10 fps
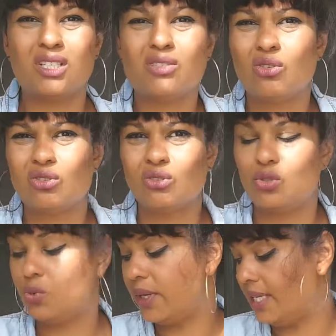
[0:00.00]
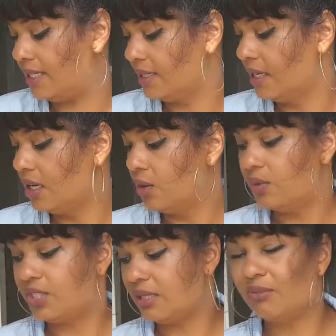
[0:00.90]
It's not so sweet,
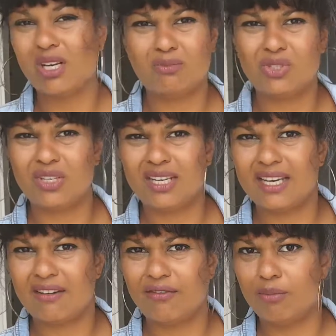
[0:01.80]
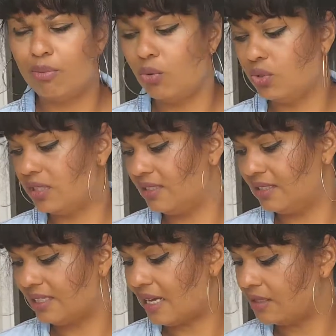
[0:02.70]
which sometimes you can get from porters,
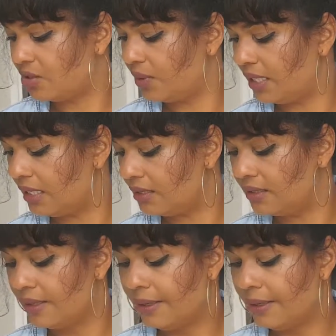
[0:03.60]
is that sweetness.